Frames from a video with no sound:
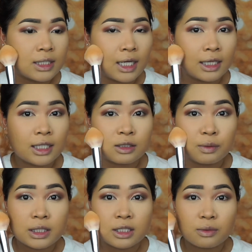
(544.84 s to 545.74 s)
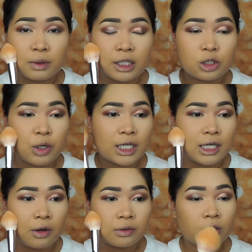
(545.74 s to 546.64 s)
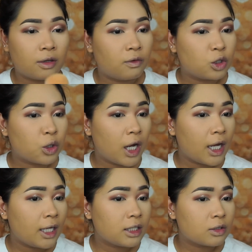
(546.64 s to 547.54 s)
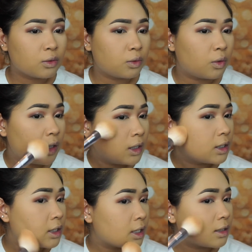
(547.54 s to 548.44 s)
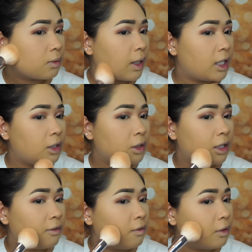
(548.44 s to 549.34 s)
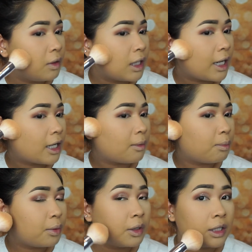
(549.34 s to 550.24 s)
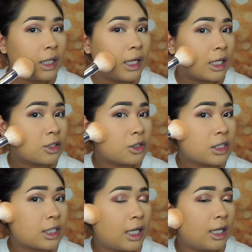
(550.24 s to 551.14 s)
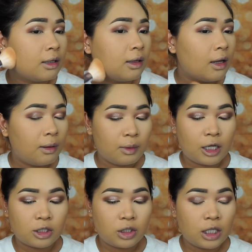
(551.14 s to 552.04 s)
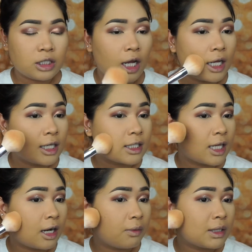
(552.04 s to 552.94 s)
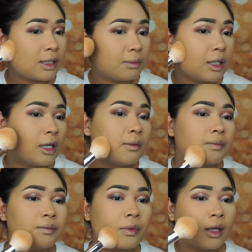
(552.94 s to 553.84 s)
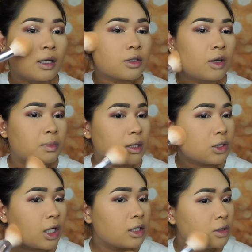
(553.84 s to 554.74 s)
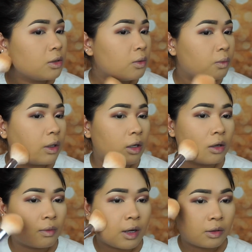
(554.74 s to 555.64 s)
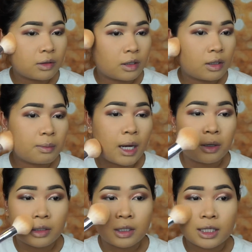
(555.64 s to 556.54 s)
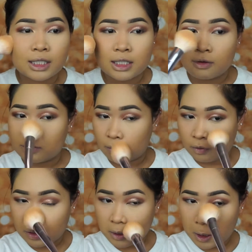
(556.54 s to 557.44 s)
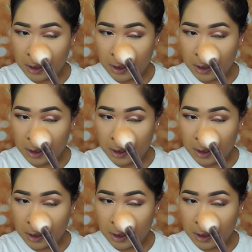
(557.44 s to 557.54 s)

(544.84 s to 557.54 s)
is that this one doesn't really dry down. But if you try to dust away, you can feel it kind of pulling at your skin because you need to kind of set it with something. So I'm just trying to wiggle around the powder that's left over.